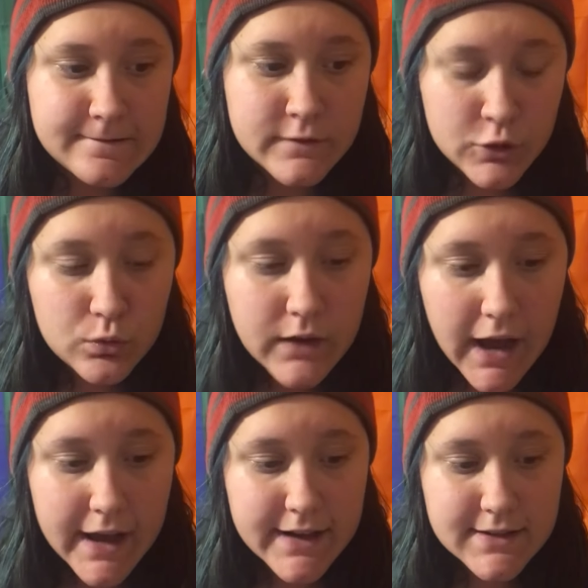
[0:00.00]
you
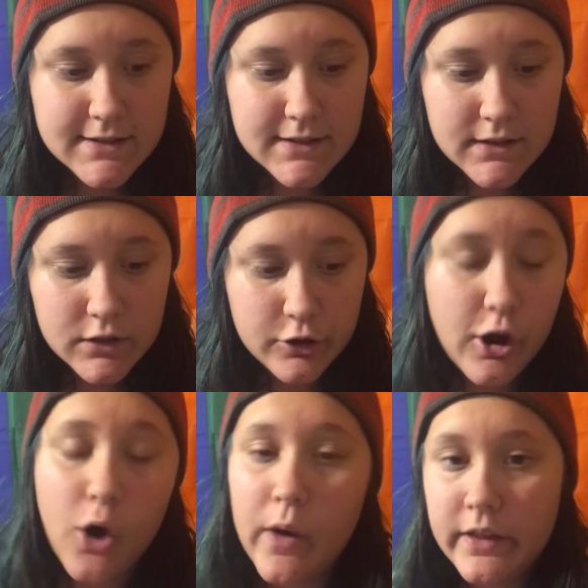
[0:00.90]
guys
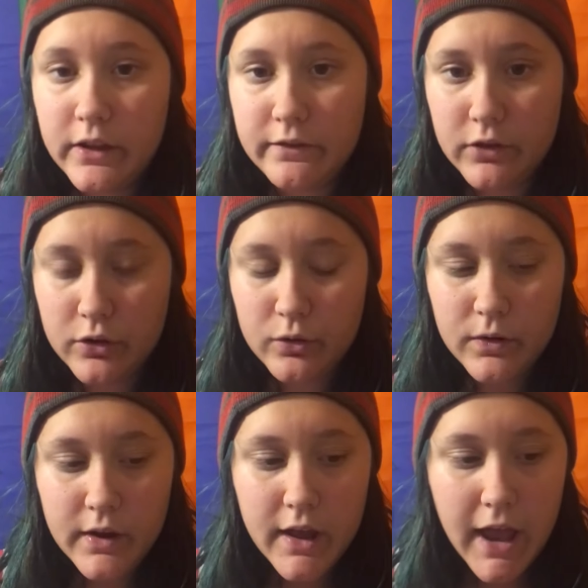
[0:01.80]
know I love you
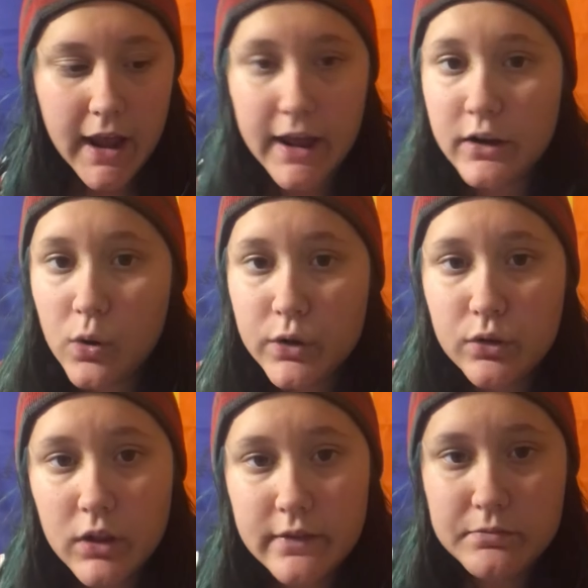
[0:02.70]
and I know
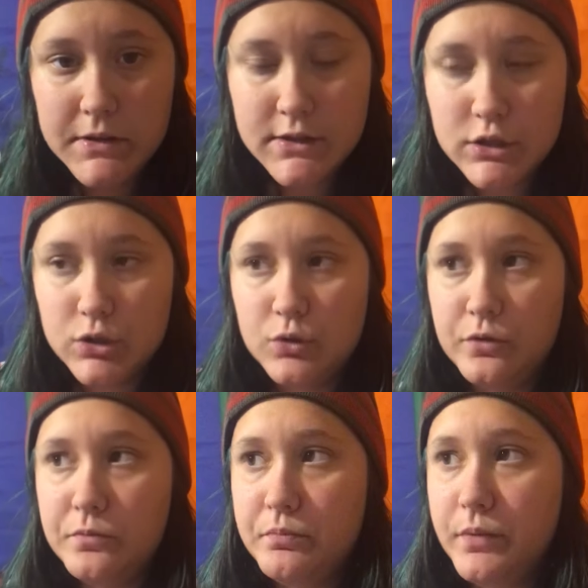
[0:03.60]
you love me
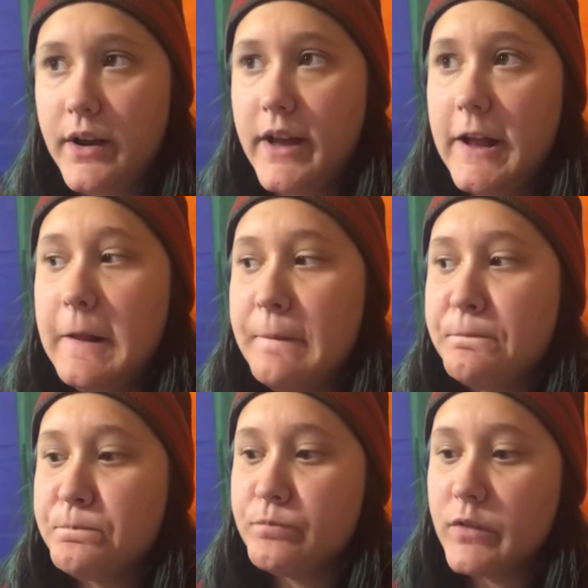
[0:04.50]
too, but
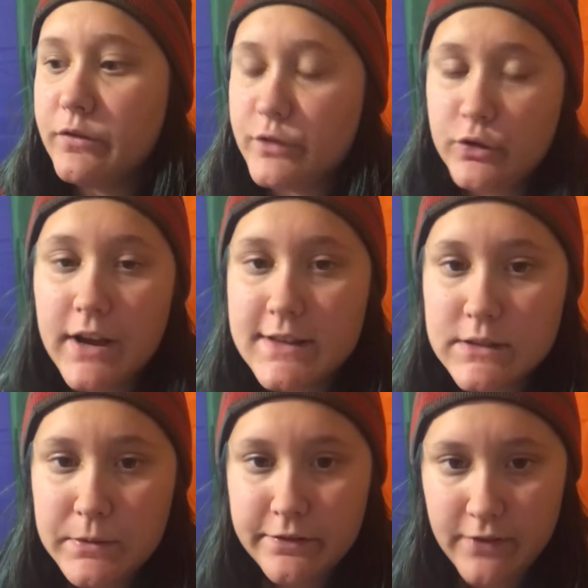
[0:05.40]
for you guys
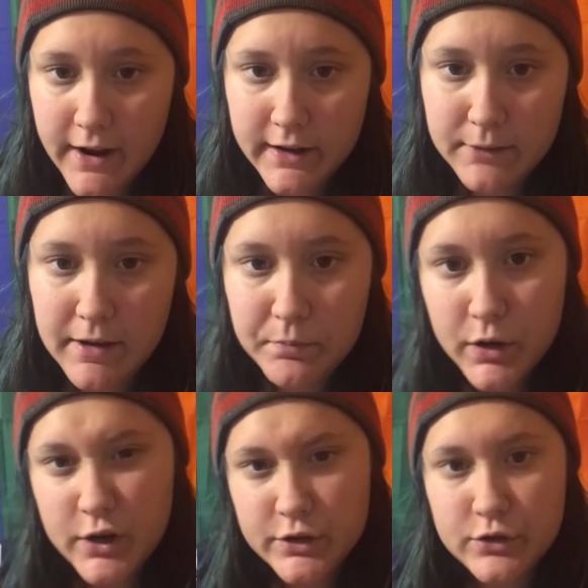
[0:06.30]
to be finding my
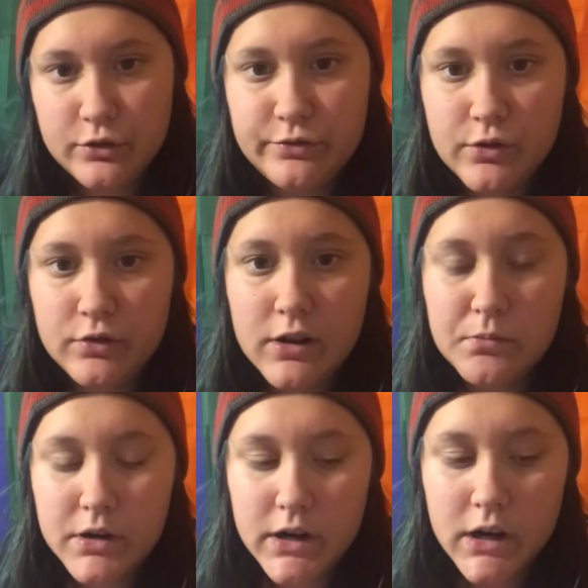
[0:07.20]
personal phone
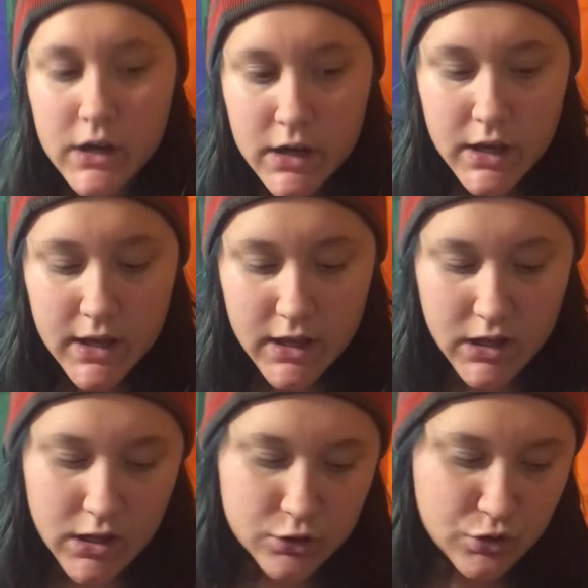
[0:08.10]
number
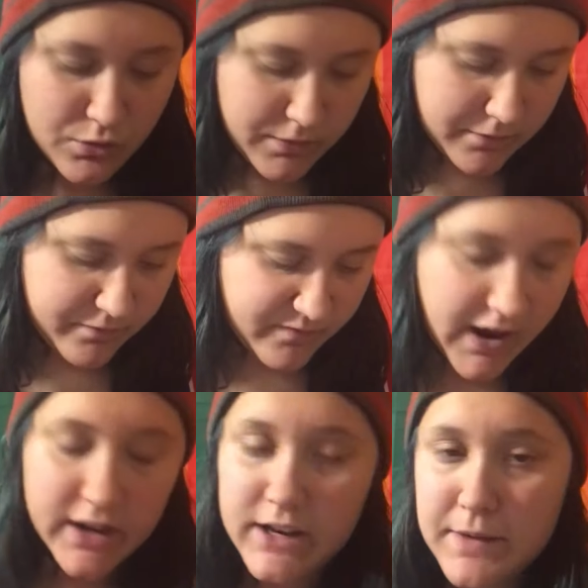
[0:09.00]
and to be
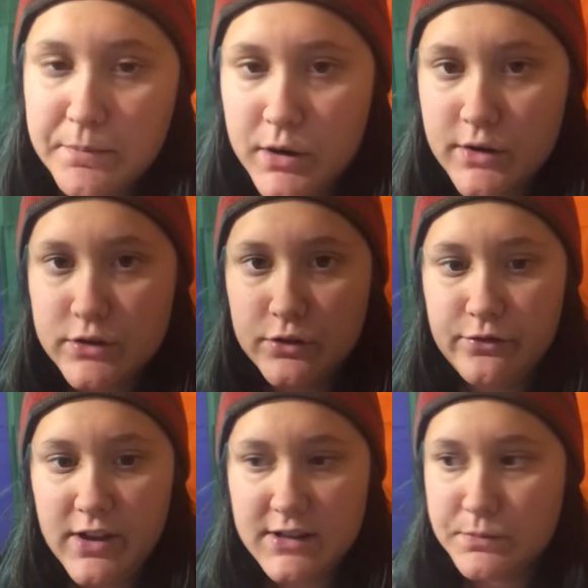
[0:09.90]
finding my personal
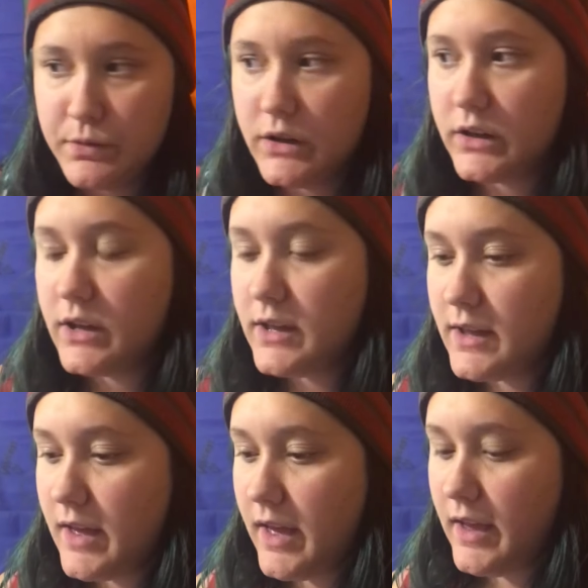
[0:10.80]
Facebook
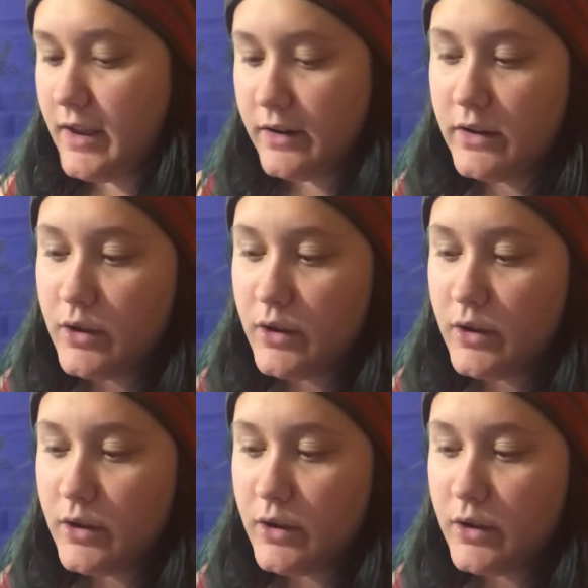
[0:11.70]
and